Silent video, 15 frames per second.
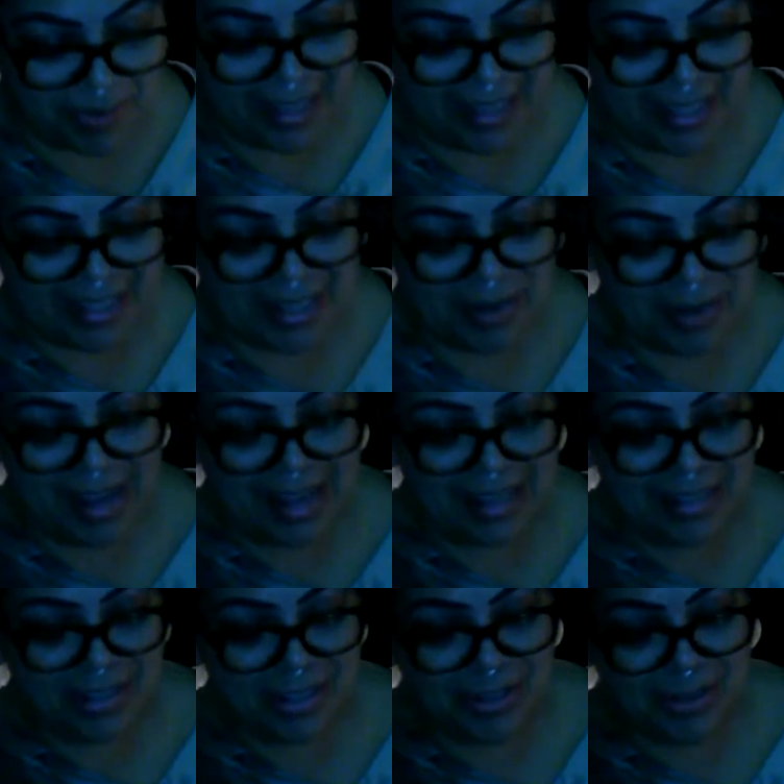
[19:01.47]
you know,
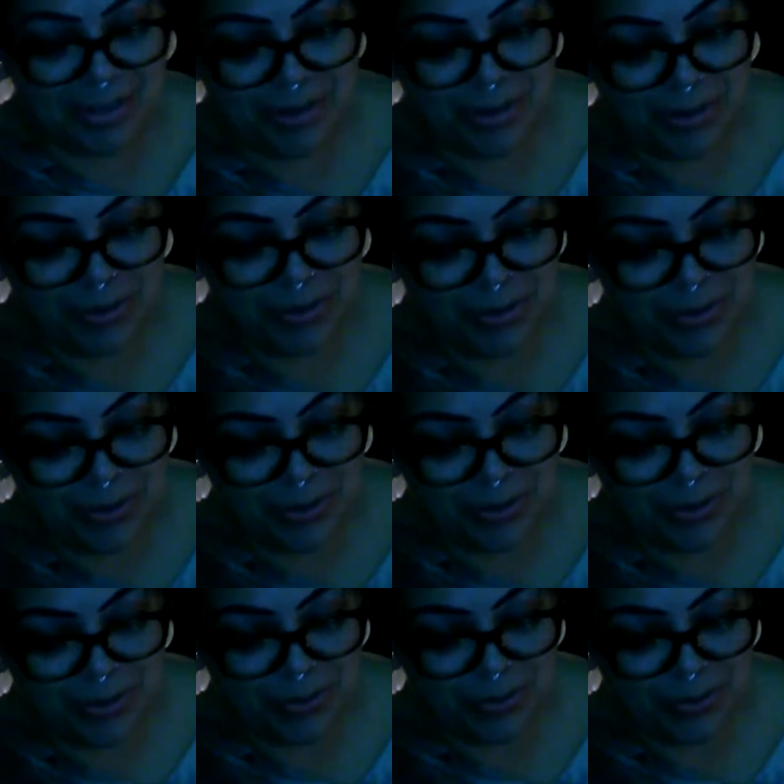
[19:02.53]
had to
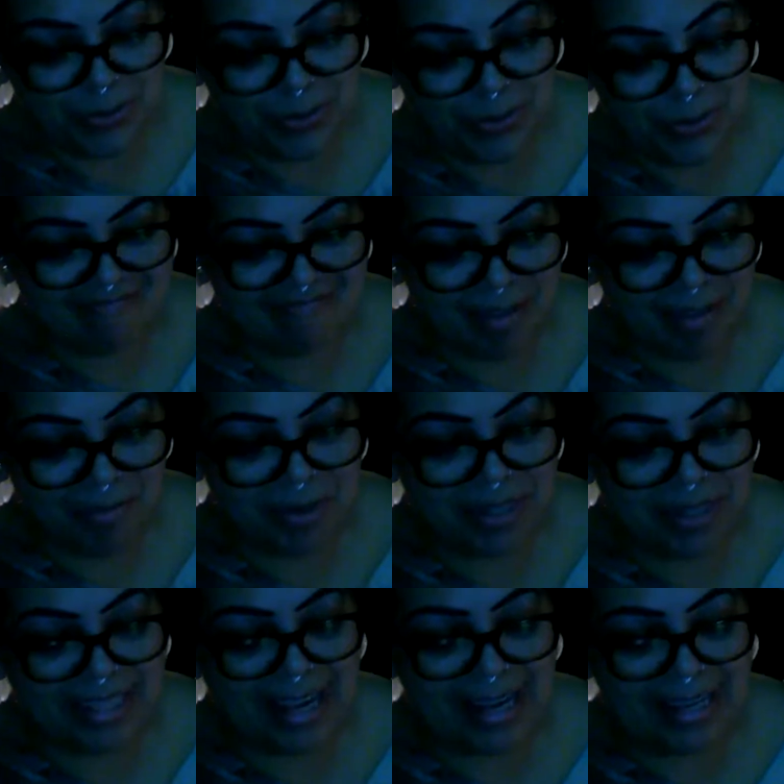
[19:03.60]

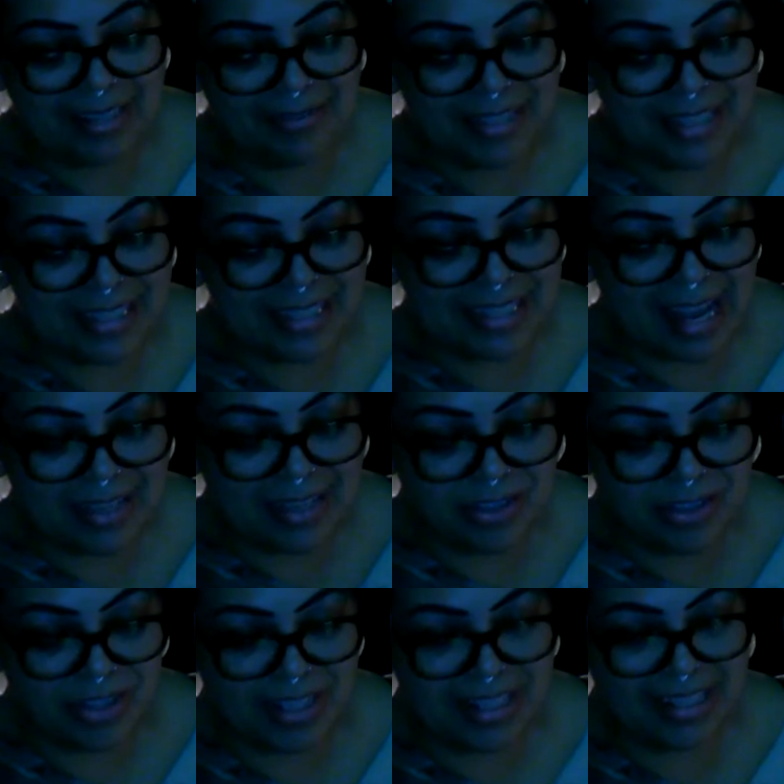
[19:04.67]
really kind of assess. She had